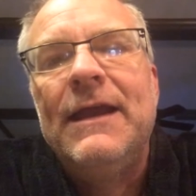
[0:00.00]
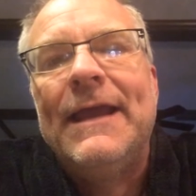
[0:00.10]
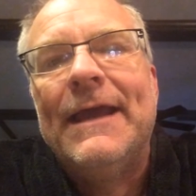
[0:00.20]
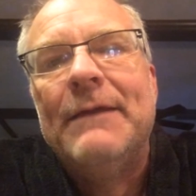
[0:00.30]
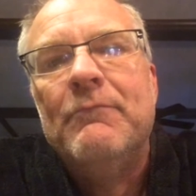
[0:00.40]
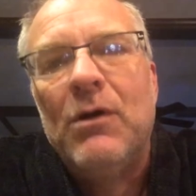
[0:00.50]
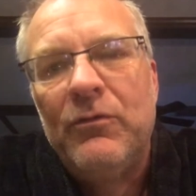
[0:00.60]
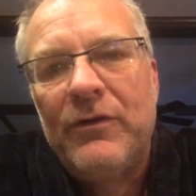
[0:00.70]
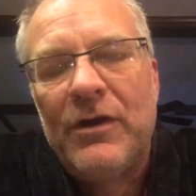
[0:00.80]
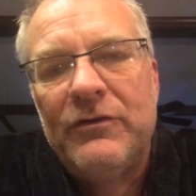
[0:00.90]
And
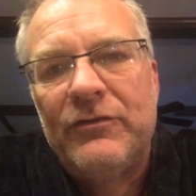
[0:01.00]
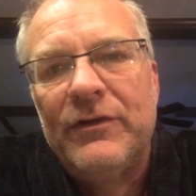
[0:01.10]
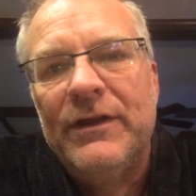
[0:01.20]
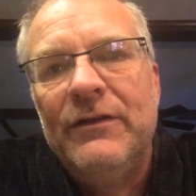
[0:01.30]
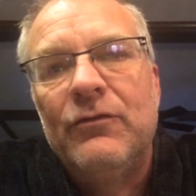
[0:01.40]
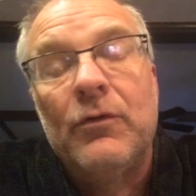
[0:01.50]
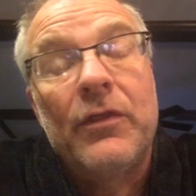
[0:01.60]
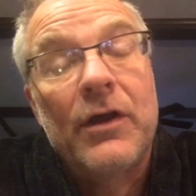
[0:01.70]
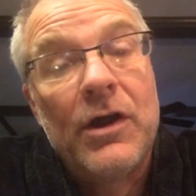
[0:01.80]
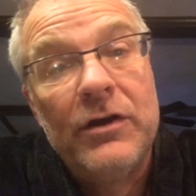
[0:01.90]
most countries, or
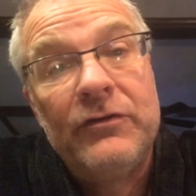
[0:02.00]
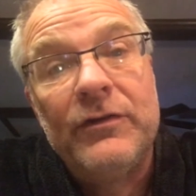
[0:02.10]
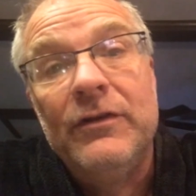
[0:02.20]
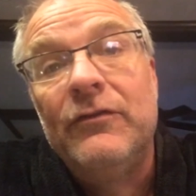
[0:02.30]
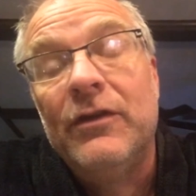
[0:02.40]
the countries